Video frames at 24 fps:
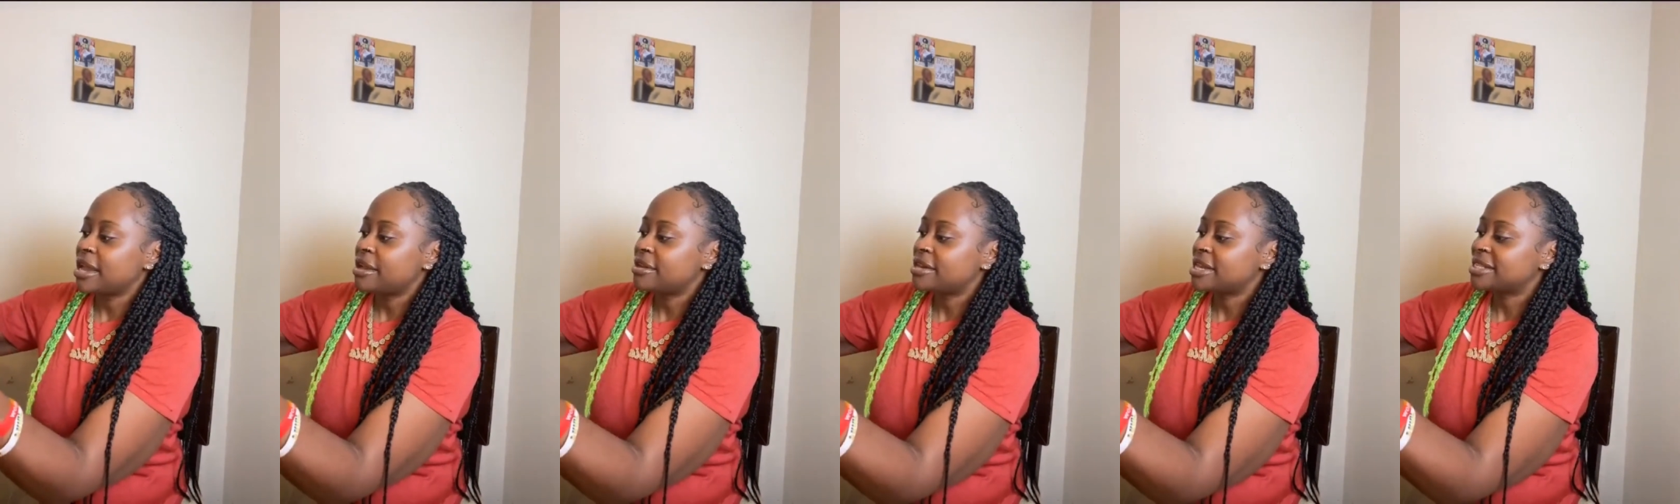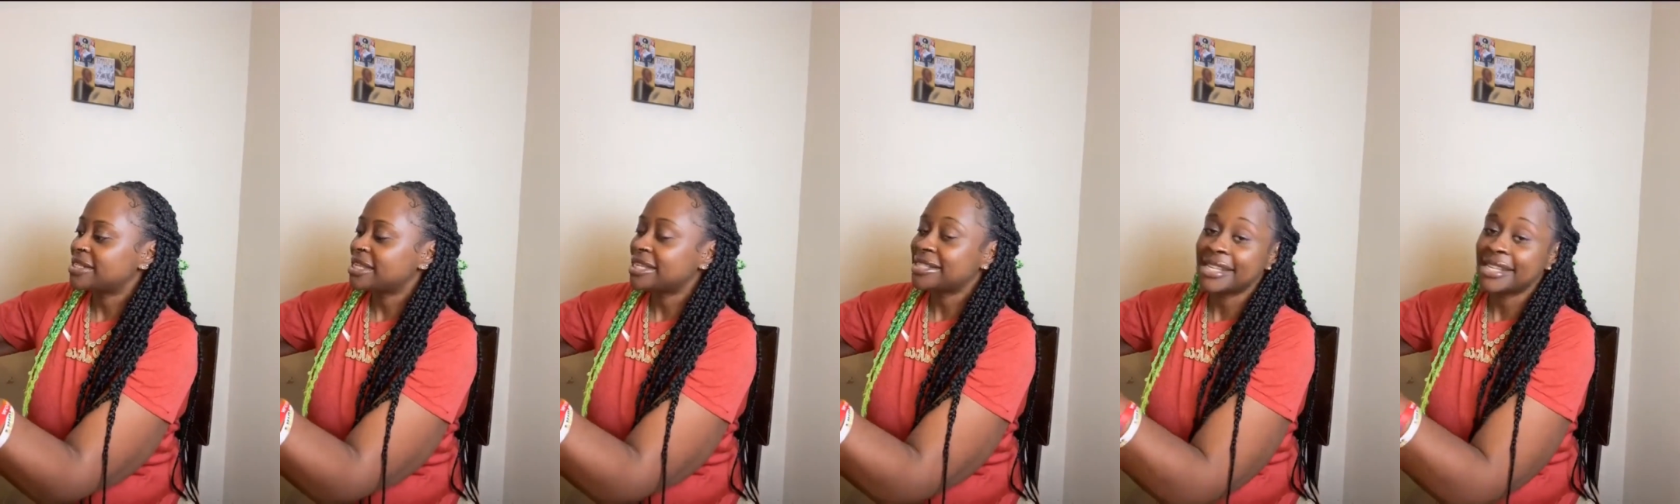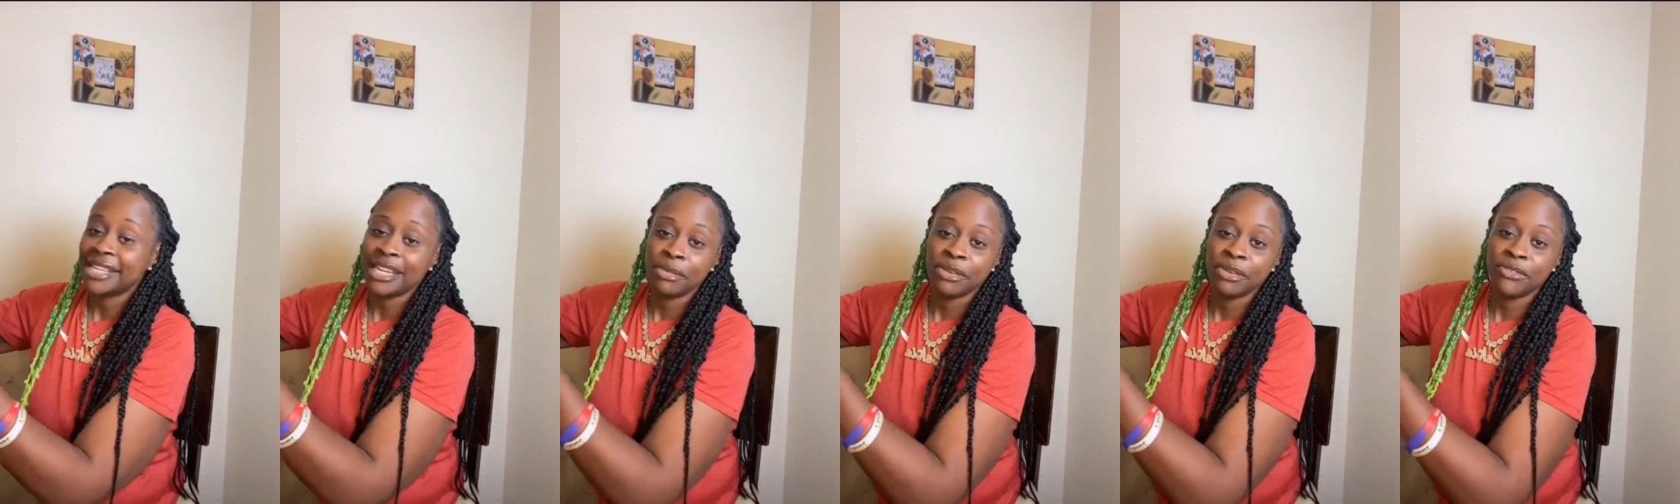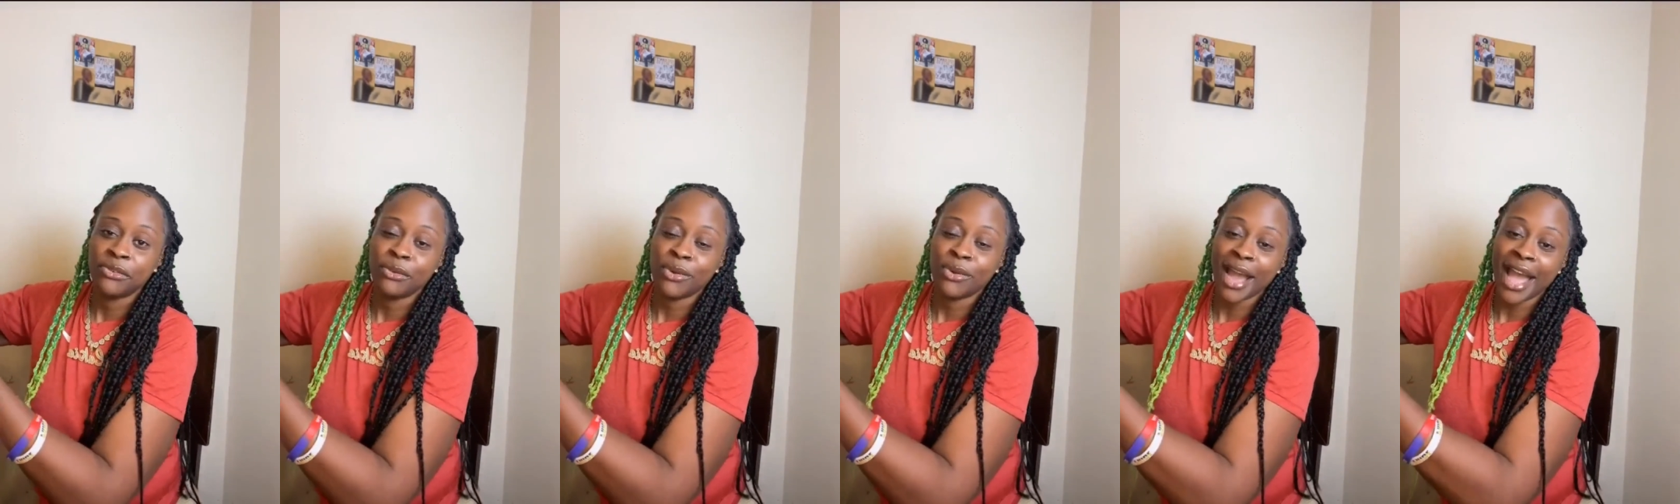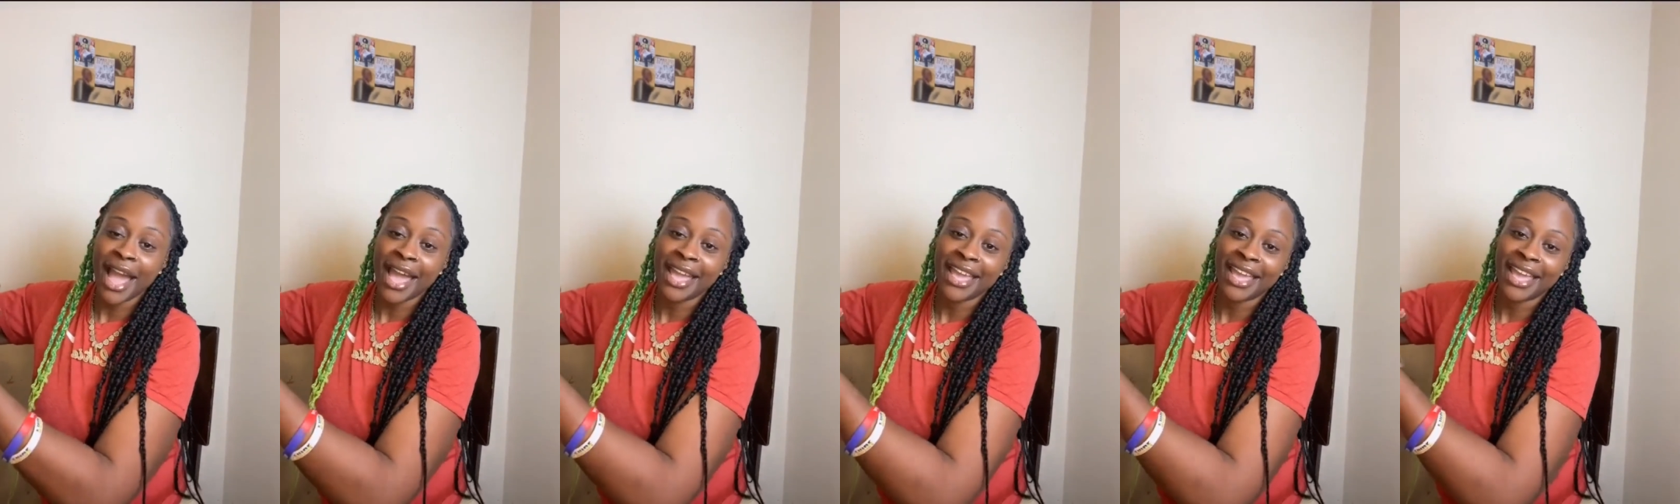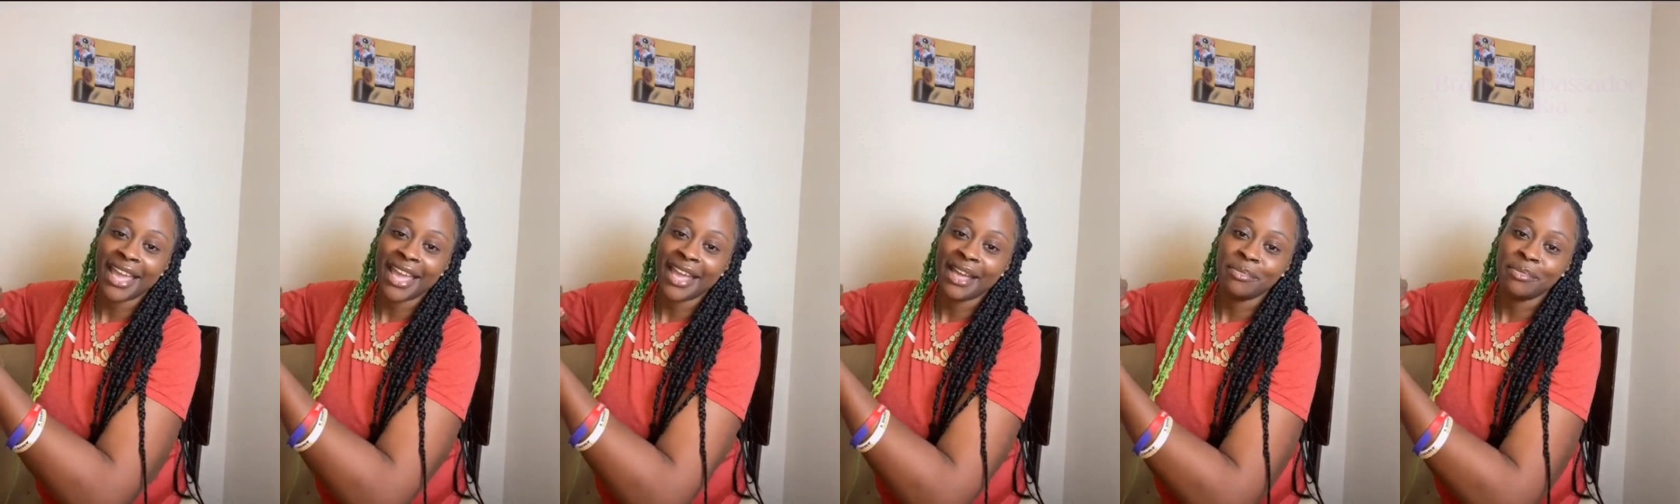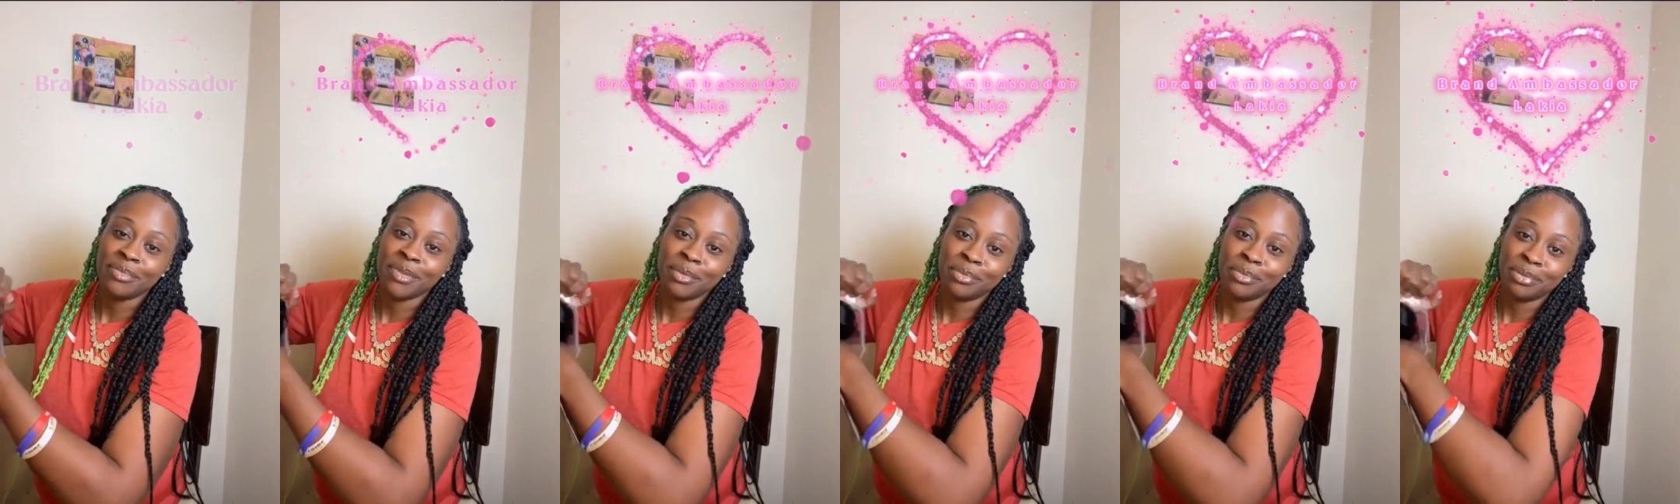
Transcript: Hair. And as I stated before, I am the